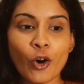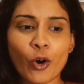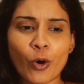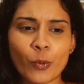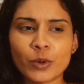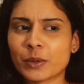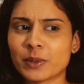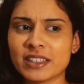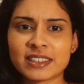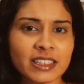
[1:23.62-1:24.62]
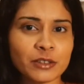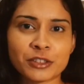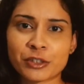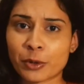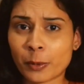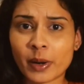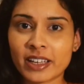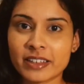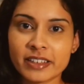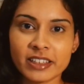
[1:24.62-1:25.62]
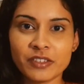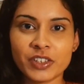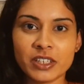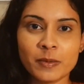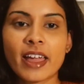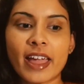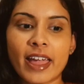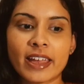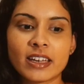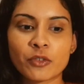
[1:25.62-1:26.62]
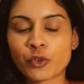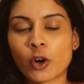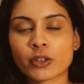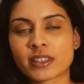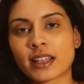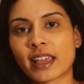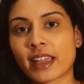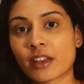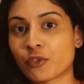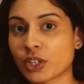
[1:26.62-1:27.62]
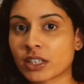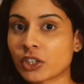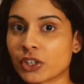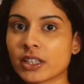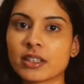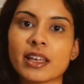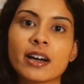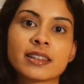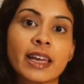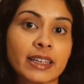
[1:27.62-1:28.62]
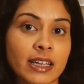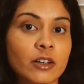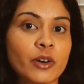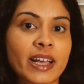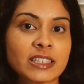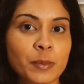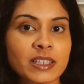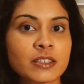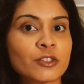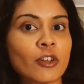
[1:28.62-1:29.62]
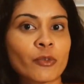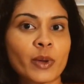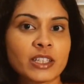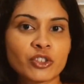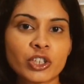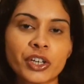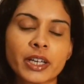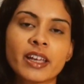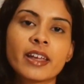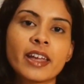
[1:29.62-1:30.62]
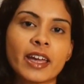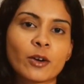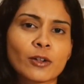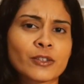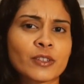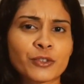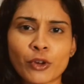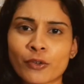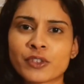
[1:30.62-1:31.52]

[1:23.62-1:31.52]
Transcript: or what were the skills required even. And of course, like every career, there are technical aspects to software engineering and also the soft